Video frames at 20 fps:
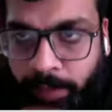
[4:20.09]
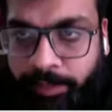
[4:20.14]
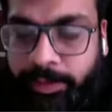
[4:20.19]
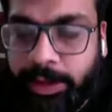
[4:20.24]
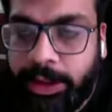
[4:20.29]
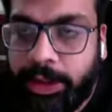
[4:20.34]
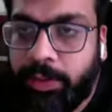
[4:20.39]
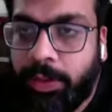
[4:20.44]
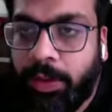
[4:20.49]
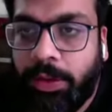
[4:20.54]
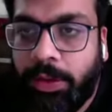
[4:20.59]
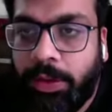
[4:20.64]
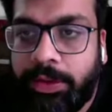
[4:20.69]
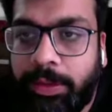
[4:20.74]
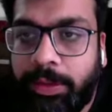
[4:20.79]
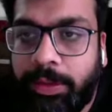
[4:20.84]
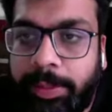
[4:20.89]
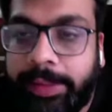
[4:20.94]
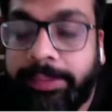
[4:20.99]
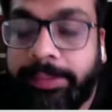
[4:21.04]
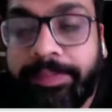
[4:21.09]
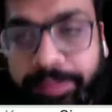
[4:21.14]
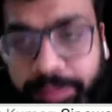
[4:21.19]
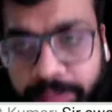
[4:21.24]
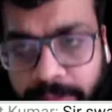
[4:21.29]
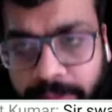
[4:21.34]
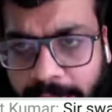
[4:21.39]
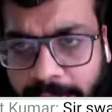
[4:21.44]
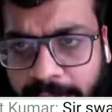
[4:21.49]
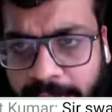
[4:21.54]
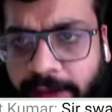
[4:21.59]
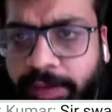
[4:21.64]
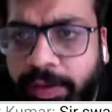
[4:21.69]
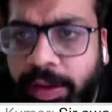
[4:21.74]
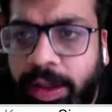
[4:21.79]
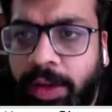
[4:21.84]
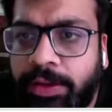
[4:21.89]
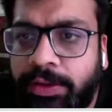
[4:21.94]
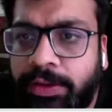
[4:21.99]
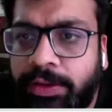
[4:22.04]
This would also mean enough
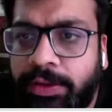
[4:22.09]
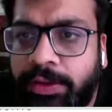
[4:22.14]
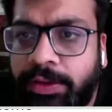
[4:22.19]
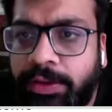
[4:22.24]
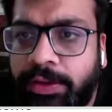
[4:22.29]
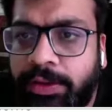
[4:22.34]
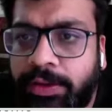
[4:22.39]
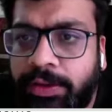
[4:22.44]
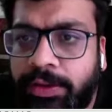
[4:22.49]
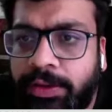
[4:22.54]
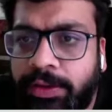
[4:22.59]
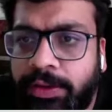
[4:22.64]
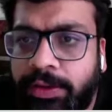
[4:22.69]
grounds for breakdown of